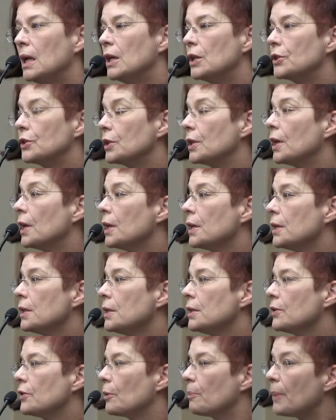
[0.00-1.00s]

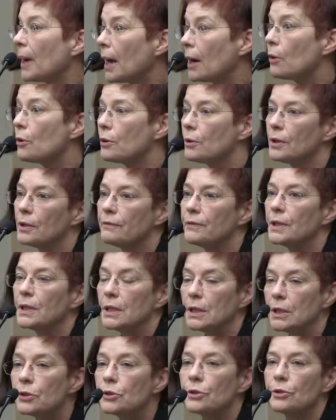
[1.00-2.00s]
Today, the power of the
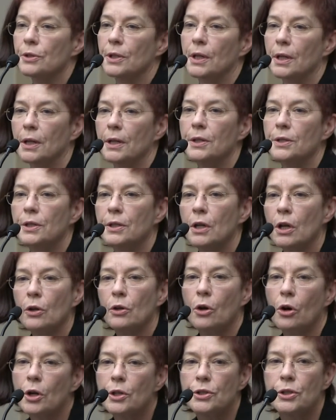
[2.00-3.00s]
internet
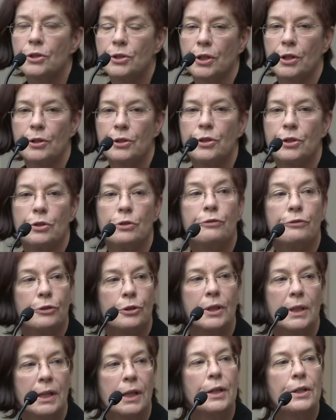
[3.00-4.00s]
causes us to
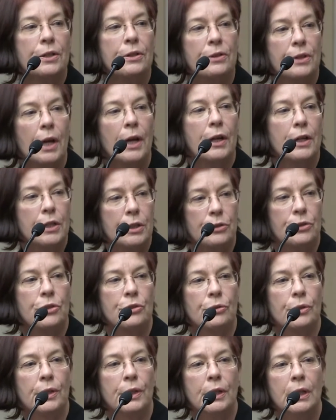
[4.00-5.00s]
forget that
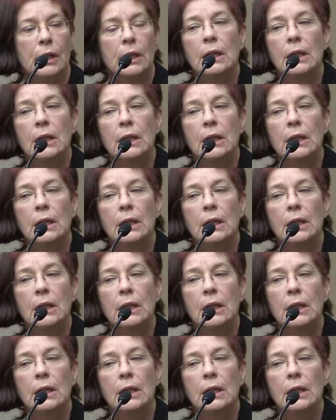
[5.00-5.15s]
history.